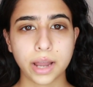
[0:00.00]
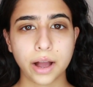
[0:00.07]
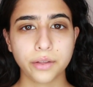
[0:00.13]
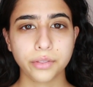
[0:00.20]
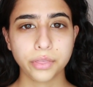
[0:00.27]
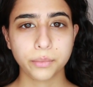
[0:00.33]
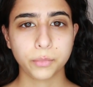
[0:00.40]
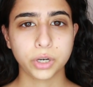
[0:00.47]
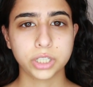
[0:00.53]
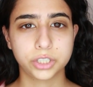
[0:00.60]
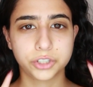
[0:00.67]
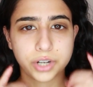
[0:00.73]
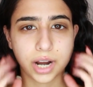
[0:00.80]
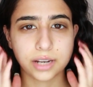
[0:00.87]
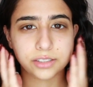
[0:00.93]
now that the
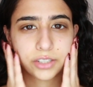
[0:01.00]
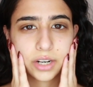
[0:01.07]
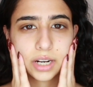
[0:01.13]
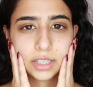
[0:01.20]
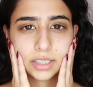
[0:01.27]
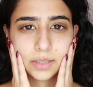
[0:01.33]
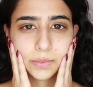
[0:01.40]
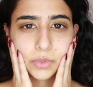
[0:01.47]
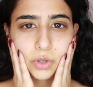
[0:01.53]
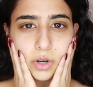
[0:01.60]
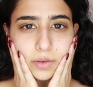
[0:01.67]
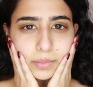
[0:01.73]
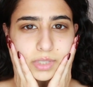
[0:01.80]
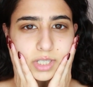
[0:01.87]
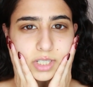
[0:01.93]
moisturizer has
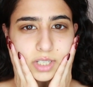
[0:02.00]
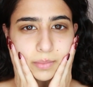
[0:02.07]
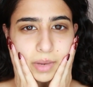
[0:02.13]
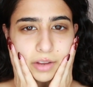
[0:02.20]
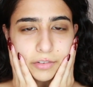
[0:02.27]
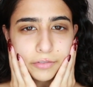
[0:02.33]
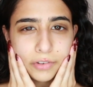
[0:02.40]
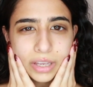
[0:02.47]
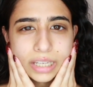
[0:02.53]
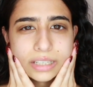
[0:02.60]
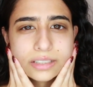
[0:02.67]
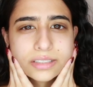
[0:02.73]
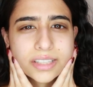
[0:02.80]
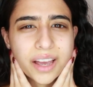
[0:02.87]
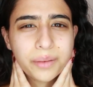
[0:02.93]
absorbed into my
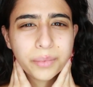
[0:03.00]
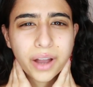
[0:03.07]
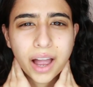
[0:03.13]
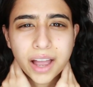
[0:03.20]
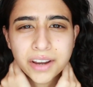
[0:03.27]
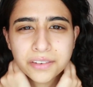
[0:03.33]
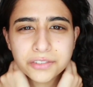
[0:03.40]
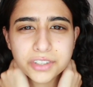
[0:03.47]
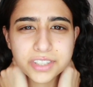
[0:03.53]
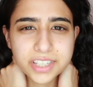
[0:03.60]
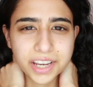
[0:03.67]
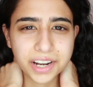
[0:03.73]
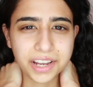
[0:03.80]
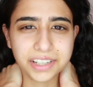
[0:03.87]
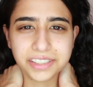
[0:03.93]
face, I'm kind of just
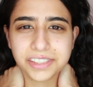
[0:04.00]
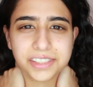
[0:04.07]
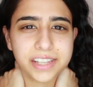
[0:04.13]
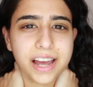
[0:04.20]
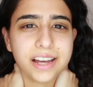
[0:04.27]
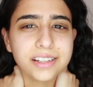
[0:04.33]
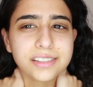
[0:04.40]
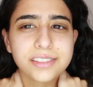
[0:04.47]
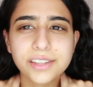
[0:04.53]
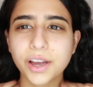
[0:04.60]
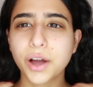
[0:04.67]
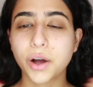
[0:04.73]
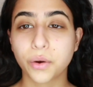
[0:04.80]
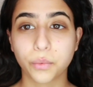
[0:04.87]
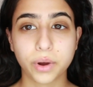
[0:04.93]
going to assess
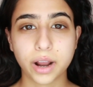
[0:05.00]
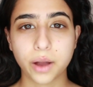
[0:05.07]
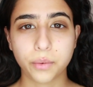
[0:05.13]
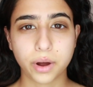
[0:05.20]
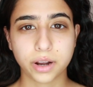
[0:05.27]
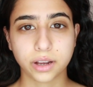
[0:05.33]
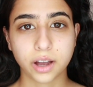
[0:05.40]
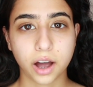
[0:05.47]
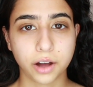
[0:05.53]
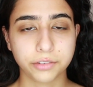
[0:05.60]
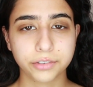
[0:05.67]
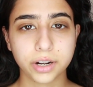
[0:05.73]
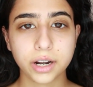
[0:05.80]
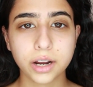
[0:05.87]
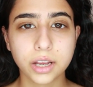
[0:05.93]
what I want to
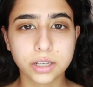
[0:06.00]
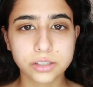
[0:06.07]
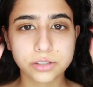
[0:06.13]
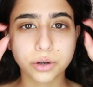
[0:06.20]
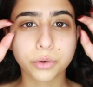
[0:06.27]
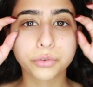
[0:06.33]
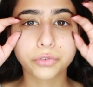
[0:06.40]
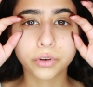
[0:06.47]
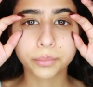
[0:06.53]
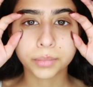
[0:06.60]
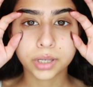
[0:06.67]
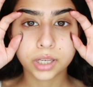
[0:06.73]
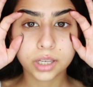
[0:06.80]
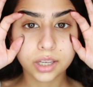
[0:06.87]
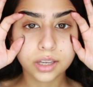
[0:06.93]
cover. So for
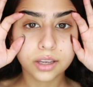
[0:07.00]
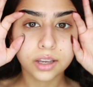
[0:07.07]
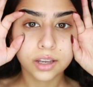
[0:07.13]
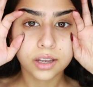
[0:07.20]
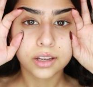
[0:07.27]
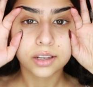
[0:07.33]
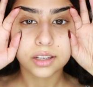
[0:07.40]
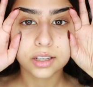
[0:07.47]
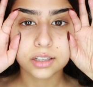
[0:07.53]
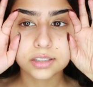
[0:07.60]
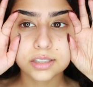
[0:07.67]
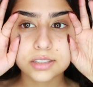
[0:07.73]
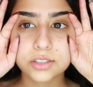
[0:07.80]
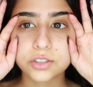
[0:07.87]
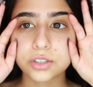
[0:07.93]
me,
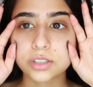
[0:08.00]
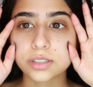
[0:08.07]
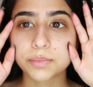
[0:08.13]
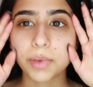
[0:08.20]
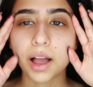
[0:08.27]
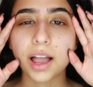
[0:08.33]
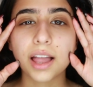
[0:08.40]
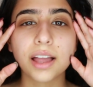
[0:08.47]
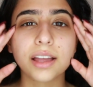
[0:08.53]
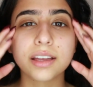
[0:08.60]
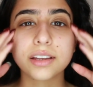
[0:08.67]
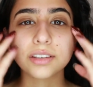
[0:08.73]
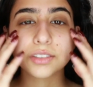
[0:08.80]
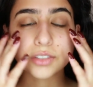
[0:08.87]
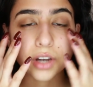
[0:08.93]
it's just
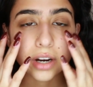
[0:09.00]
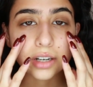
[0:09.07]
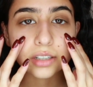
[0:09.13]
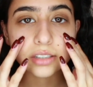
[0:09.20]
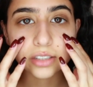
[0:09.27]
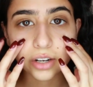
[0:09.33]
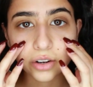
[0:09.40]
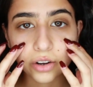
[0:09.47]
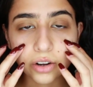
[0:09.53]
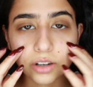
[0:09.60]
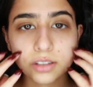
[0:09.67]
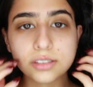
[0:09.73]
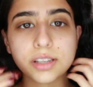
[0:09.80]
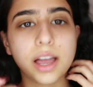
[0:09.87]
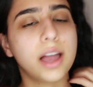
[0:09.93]
my dark
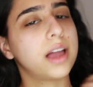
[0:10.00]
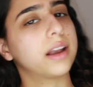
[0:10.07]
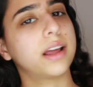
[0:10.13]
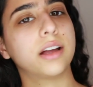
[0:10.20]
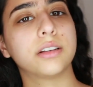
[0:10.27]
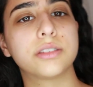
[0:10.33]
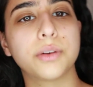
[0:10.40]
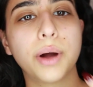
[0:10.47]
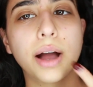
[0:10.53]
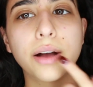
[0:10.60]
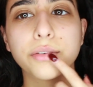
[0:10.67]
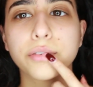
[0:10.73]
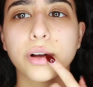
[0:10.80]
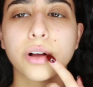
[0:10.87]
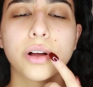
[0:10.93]
circles, and I also
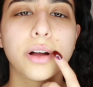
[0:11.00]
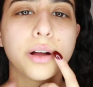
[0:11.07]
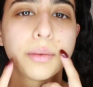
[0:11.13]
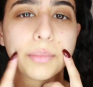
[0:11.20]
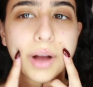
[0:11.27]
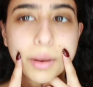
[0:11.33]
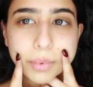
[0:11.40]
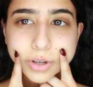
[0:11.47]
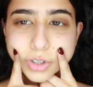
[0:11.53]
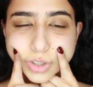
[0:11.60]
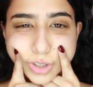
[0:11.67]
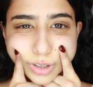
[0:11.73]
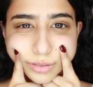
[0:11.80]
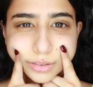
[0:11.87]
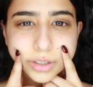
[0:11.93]
have a
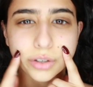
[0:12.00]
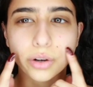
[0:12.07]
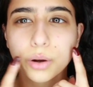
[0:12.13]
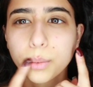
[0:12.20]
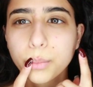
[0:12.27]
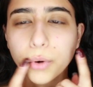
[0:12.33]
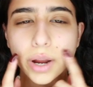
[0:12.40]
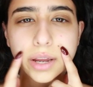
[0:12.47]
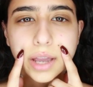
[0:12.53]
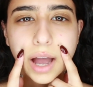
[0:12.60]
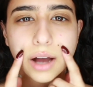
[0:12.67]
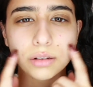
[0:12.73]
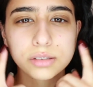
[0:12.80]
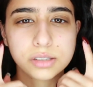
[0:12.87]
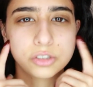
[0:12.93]
bunch of little
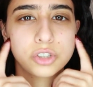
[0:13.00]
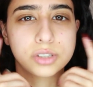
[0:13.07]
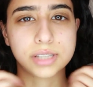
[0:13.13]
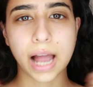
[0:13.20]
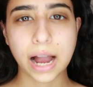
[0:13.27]
breakouts and just